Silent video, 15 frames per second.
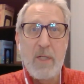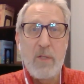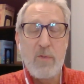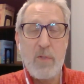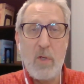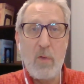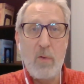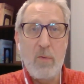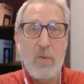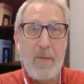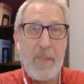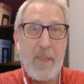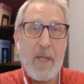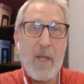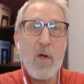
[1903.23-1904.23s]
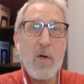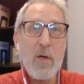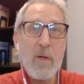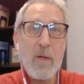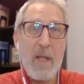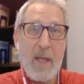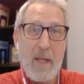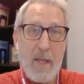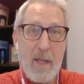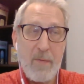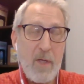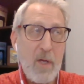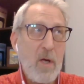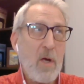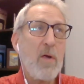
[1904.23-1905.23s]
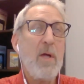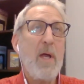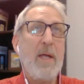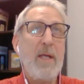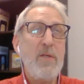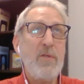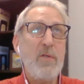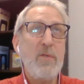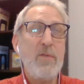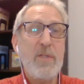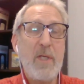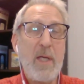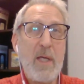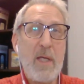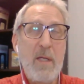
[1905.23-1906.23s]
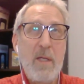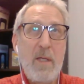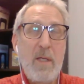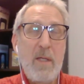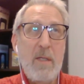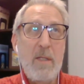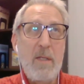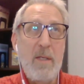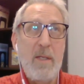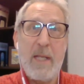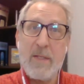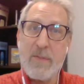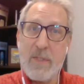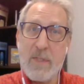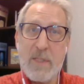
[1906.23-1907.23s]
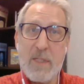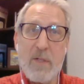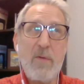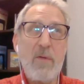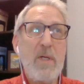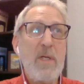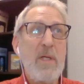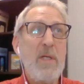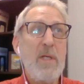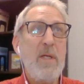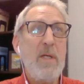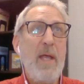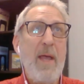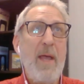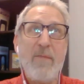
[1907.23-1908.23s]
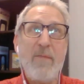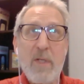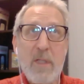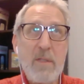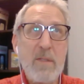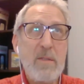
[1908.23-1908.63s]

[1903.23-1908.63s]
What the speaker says: So they are, I guess you could say, necessary, evident.